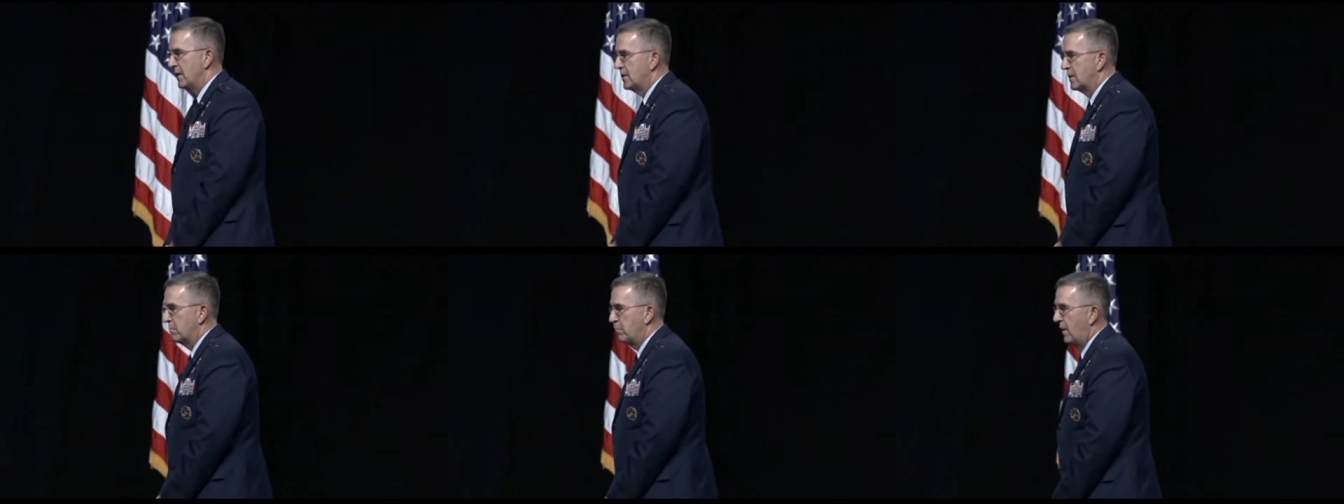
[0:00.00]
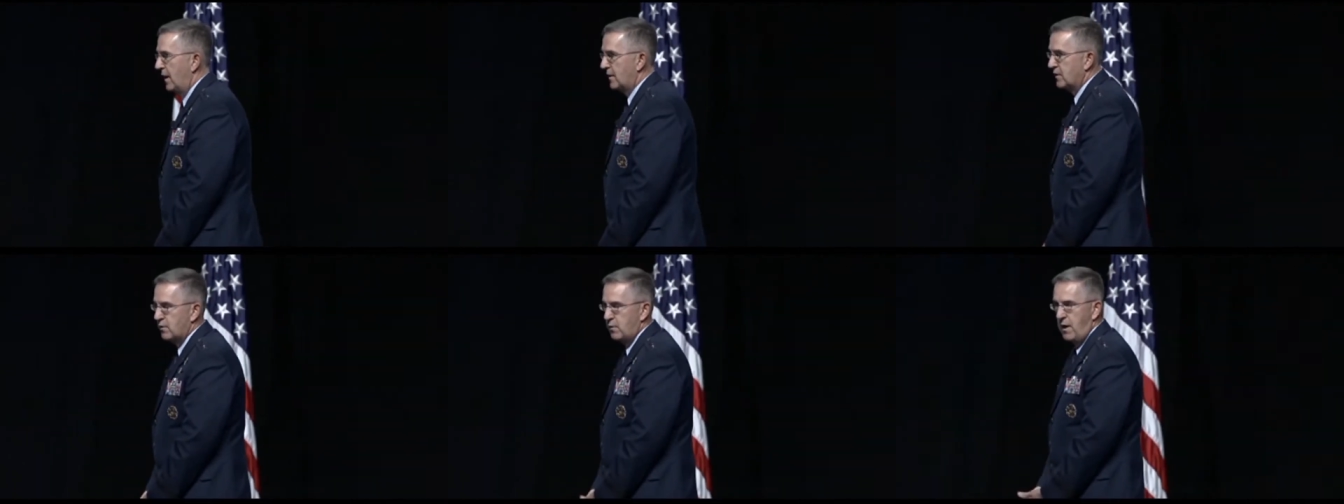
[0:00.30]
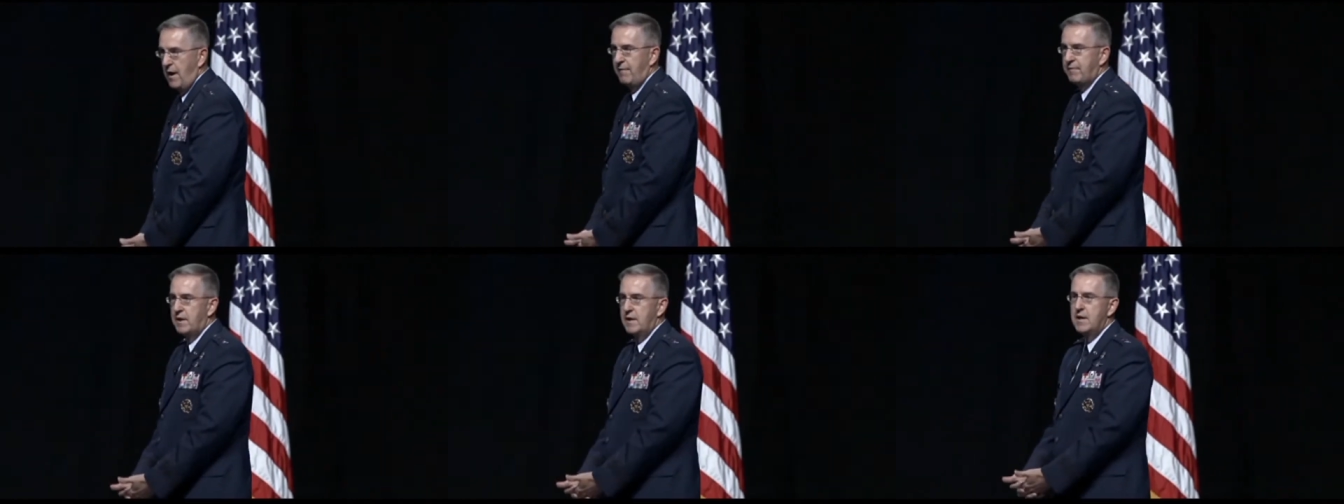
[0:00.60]
Space is
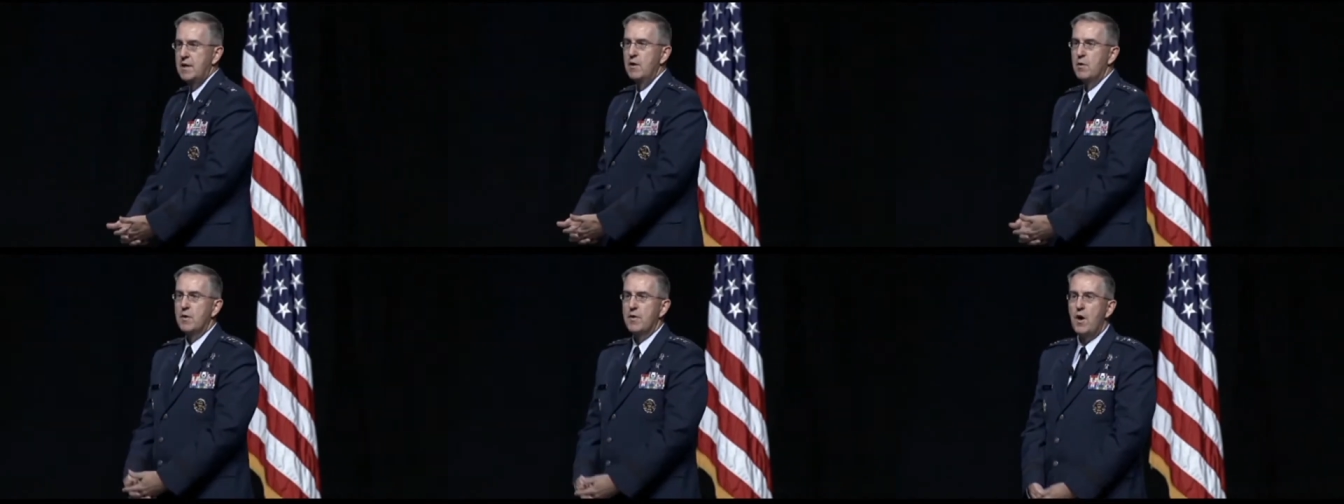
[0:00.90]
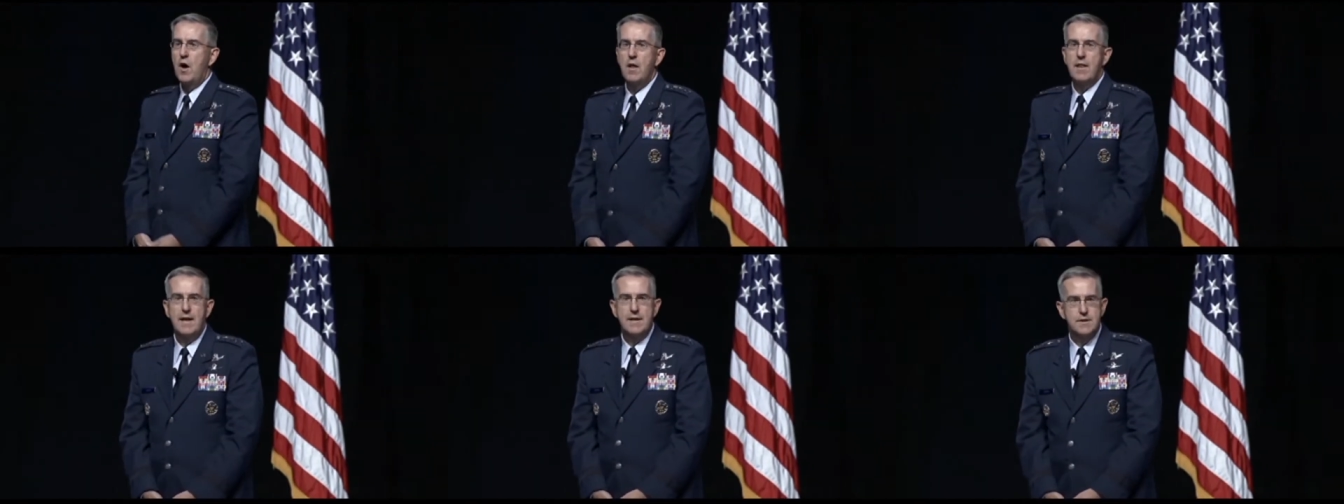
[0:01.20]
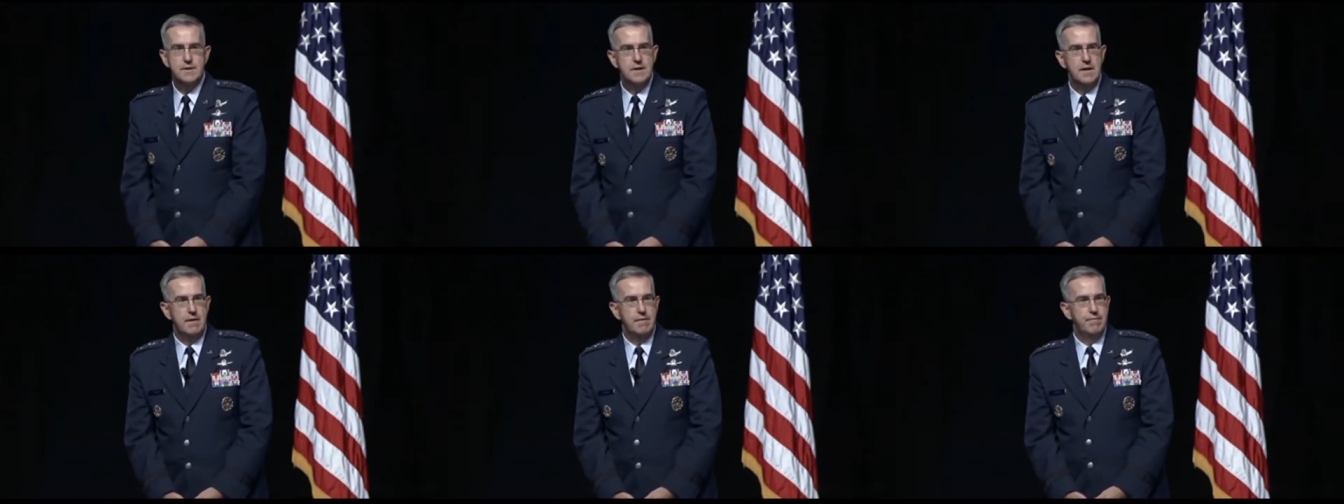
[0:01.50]
big, so you have to deal with
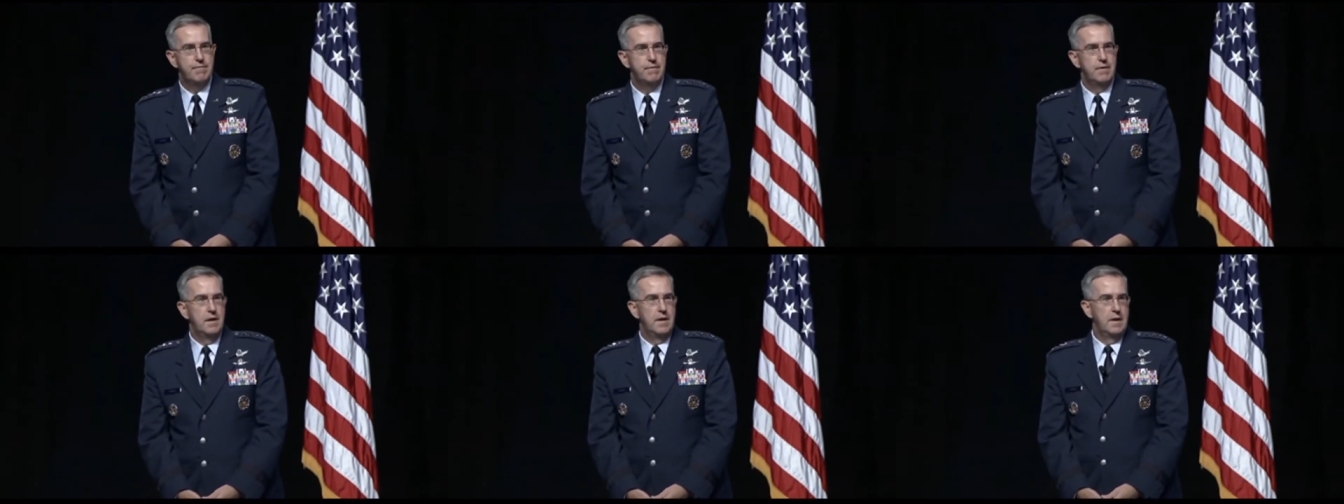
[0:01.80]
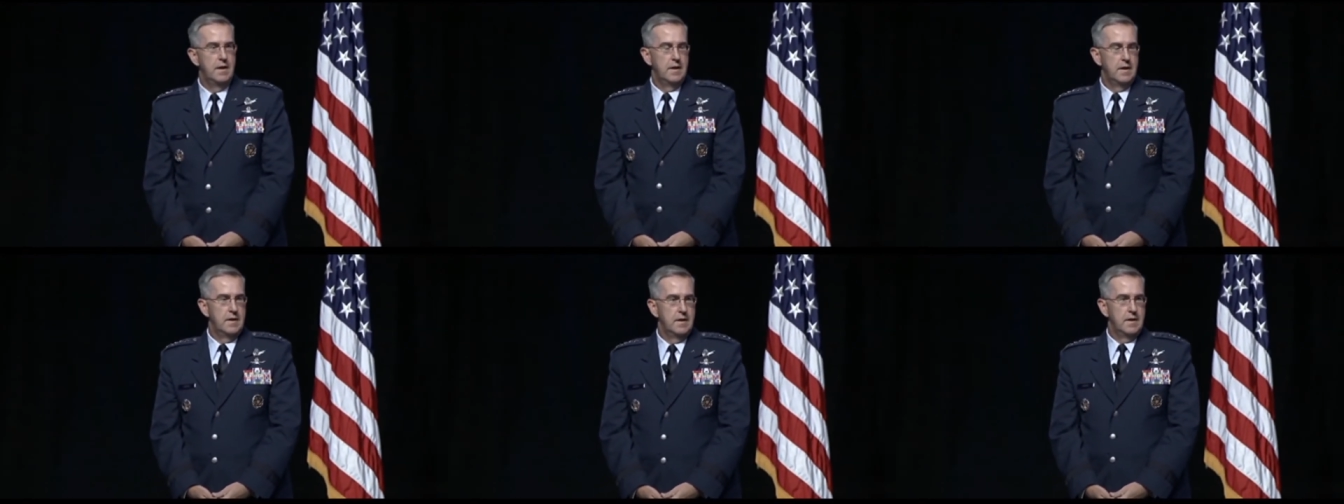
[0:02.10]
all that stuff.